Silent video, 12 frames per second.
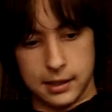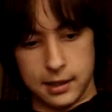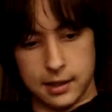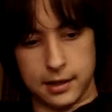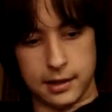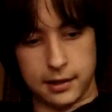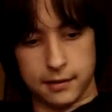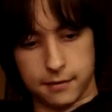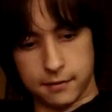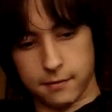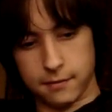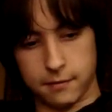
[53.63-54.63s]
And then,
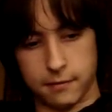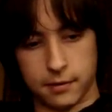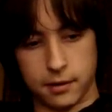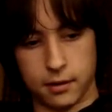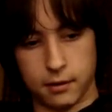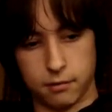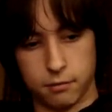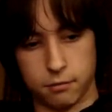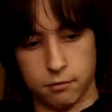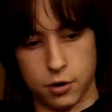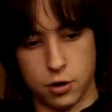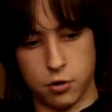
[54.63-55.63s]

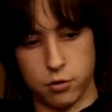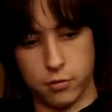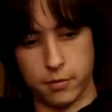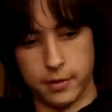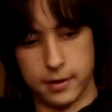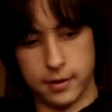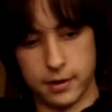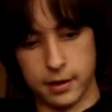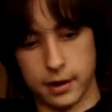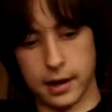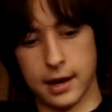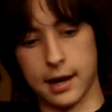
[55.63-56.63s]
Rome,
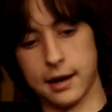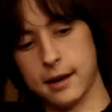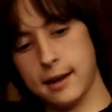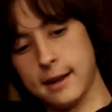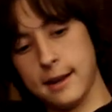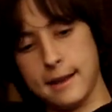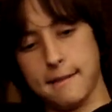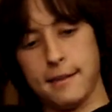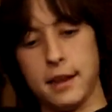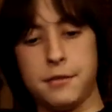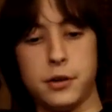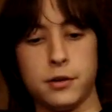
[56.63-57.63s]
again,
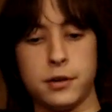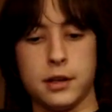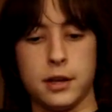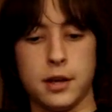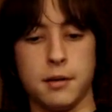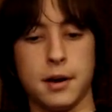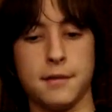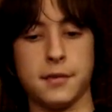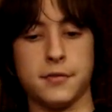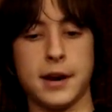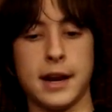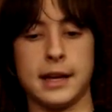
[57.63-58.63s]
whenever you're
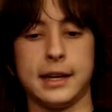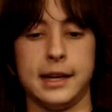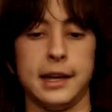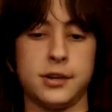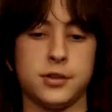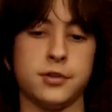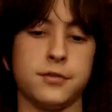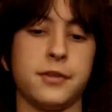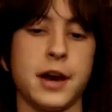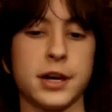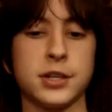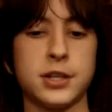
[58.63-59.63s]
fighting an Eastern
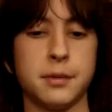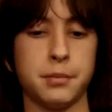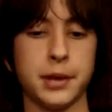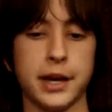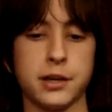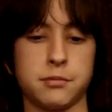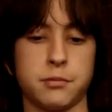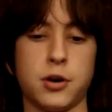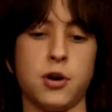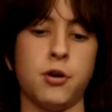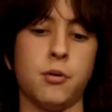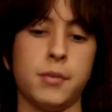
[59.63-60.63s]
faction and playing as
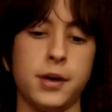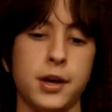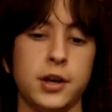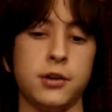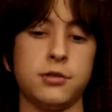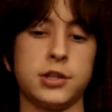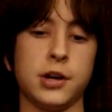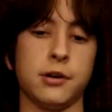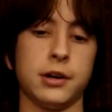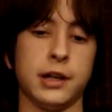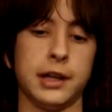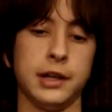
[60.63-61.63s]
Rome, use their
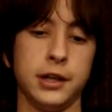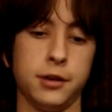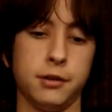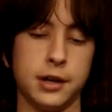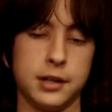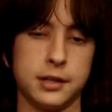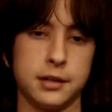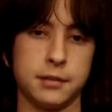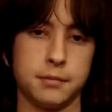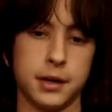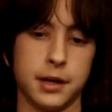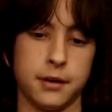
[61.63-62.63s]
elite
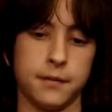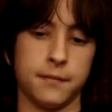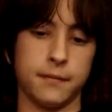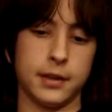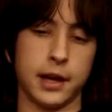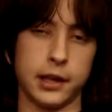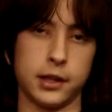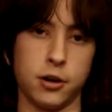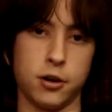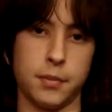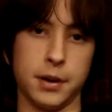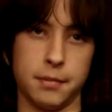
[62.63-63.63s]
units, like the
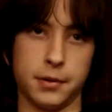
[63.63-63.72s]
Urban and